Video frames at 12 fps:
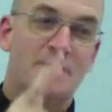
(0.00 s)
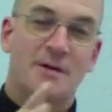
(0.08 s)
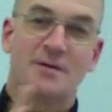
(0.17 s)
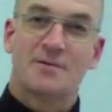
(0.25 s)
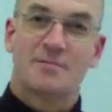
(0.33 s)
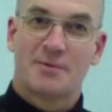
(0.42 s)
You
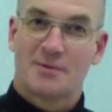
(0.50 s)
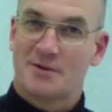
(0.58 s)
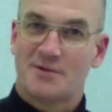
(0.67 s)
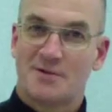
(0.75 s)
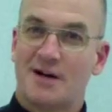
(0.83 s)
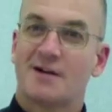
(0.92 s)
other
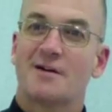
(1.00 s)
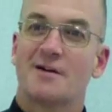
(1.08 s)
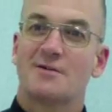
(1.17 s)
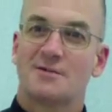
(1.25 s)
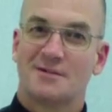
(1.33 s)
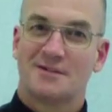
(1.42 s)
poor
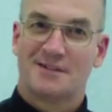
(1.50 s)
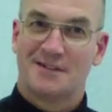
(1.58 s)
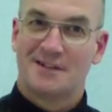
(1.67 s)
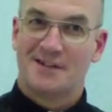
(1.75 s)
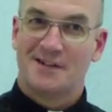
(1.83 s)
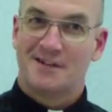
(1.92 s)
suckers,
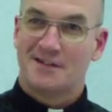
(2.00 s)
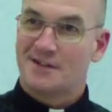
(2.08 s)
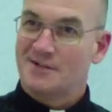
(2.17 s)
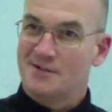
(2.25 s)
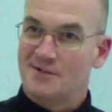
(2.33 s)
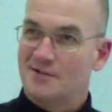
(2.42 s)

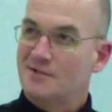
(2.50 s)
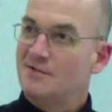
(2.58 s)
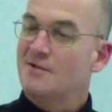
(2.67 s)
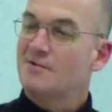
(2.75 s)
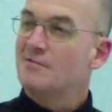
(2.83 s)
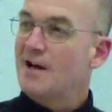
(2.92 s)
you
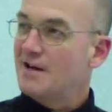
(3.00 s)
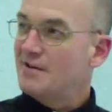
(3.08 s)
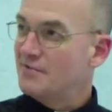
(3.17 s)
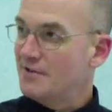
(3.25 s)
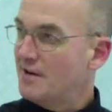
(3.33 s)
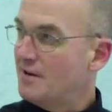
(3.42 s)
don't
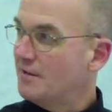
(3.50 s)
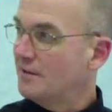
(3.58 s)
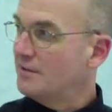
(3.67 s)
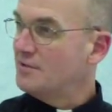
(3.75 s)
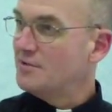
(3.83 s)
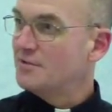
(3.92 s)
have the
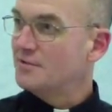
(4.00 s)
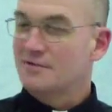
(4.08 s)
knowledge,